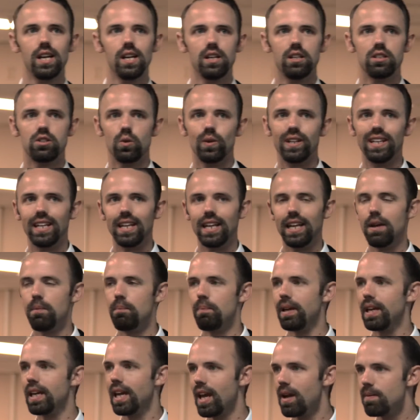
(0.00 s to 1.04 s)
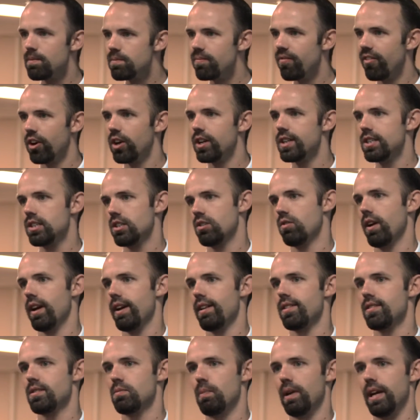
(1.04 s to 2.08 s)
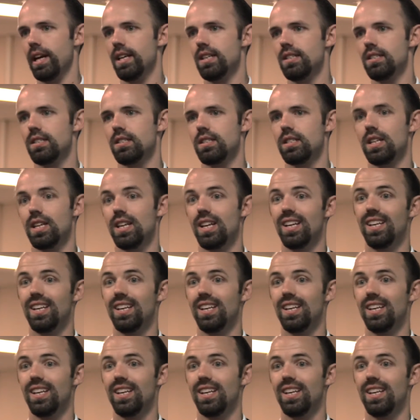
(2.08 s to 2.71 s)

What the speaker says: So it became very strengths-based.